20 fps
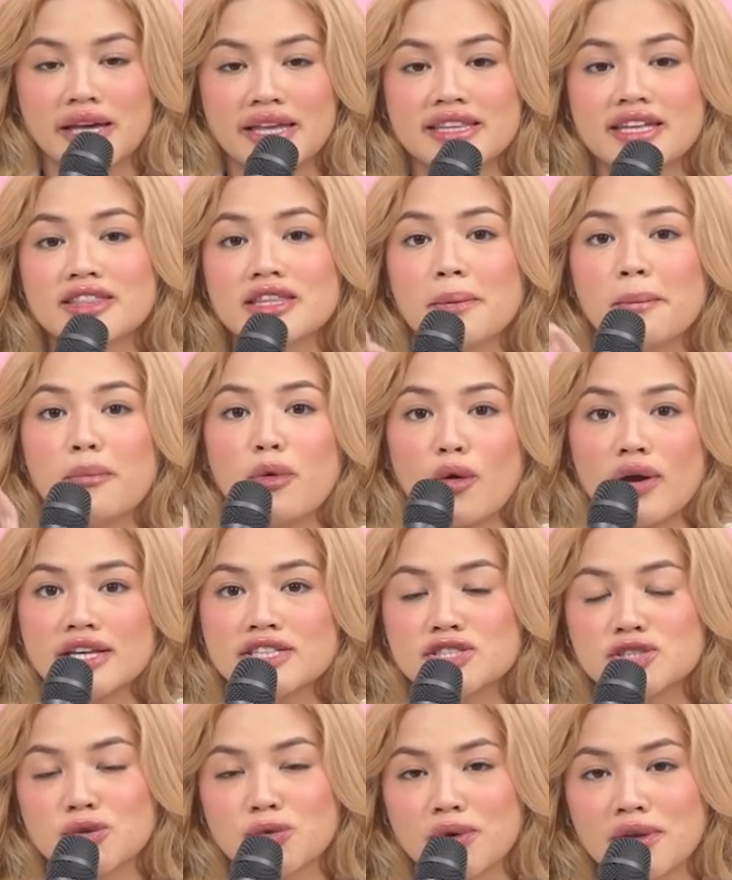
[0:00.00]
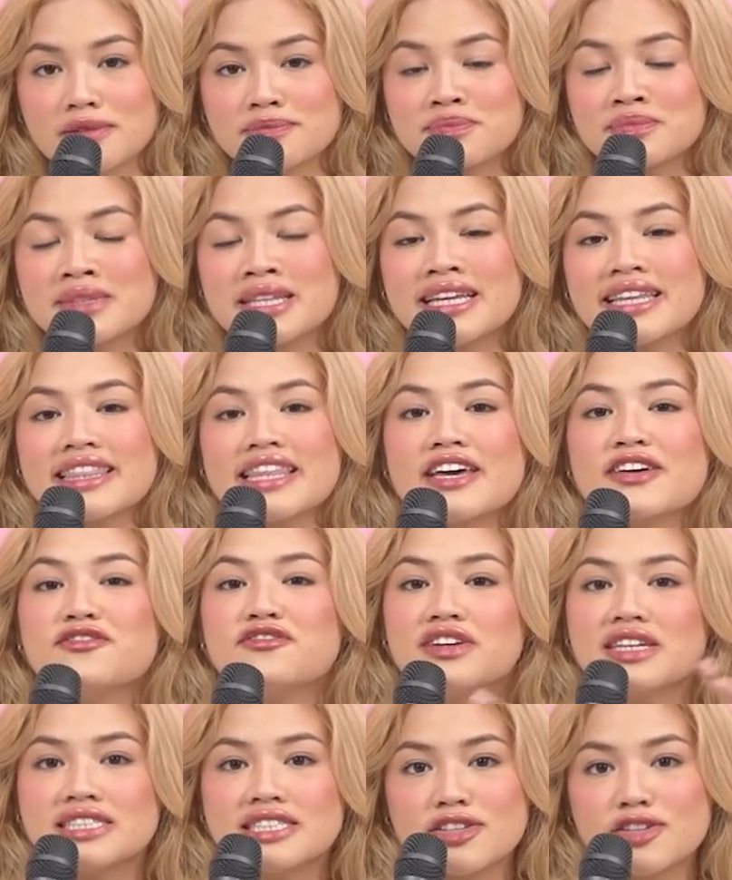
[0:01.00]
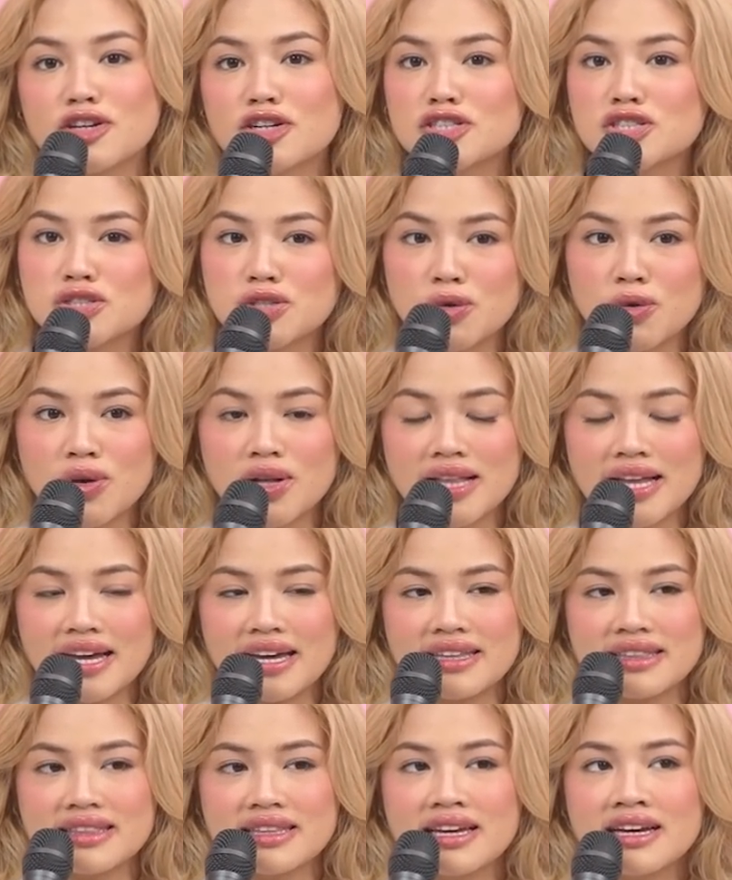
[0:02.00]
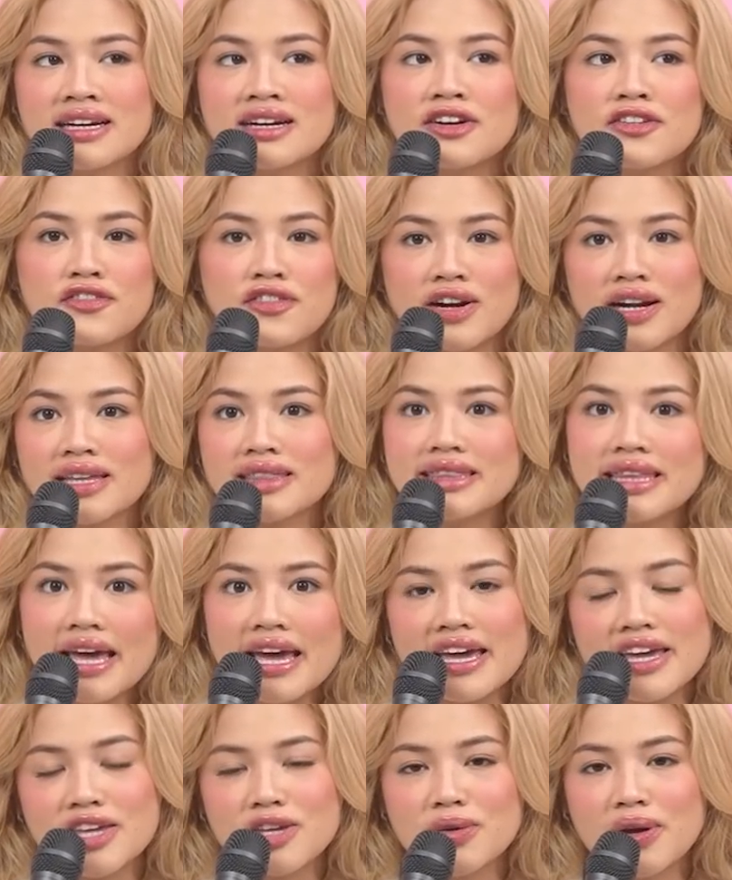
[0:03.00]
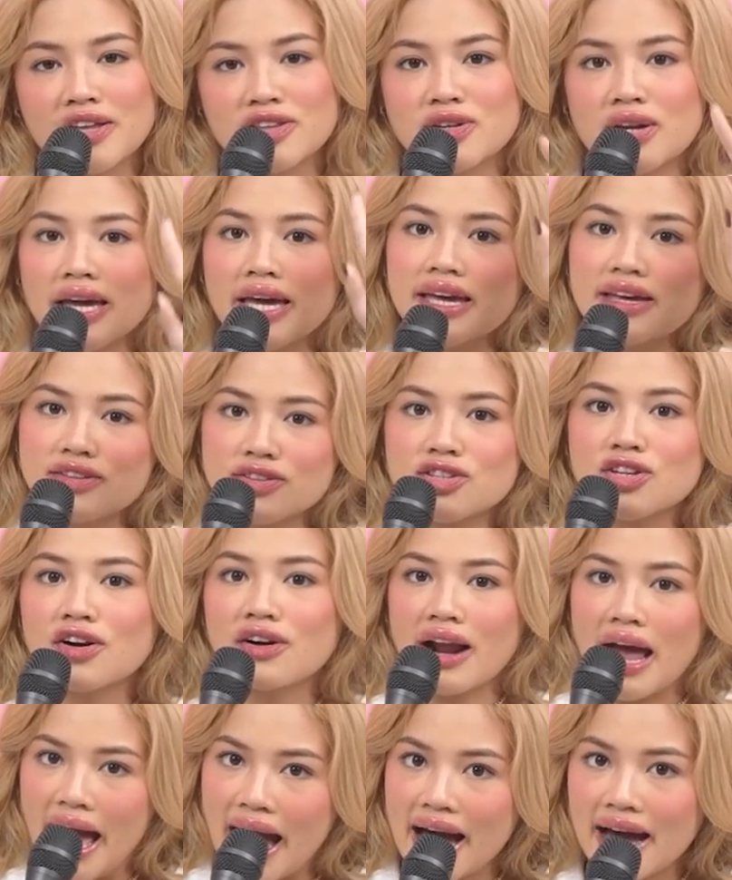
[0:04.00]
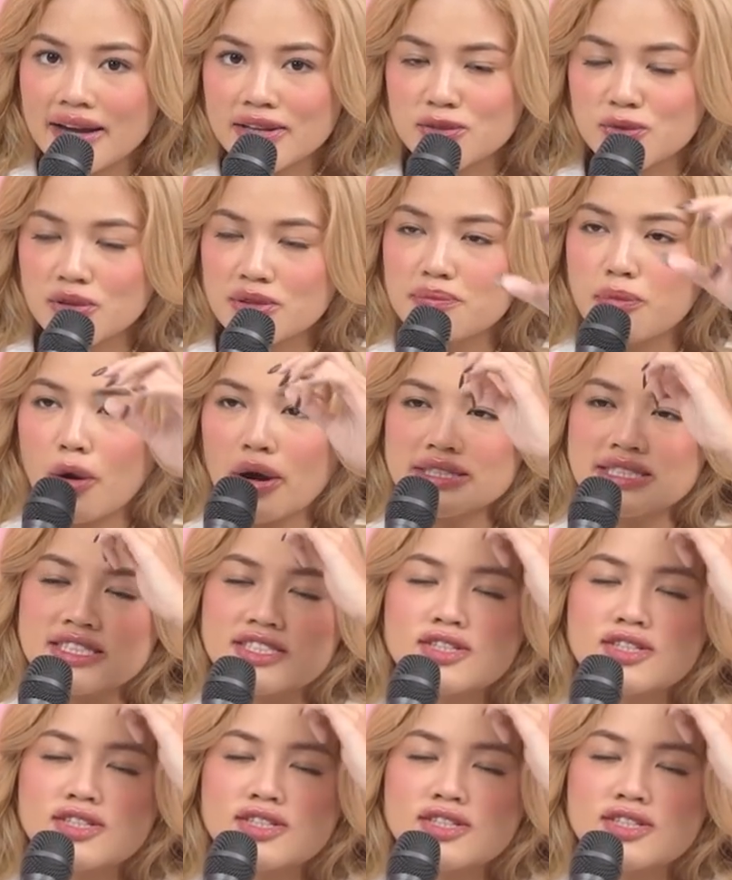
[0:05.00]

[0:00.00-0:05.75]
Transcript: And then the boys' school, they visit your school and for a day you get to interact with boys.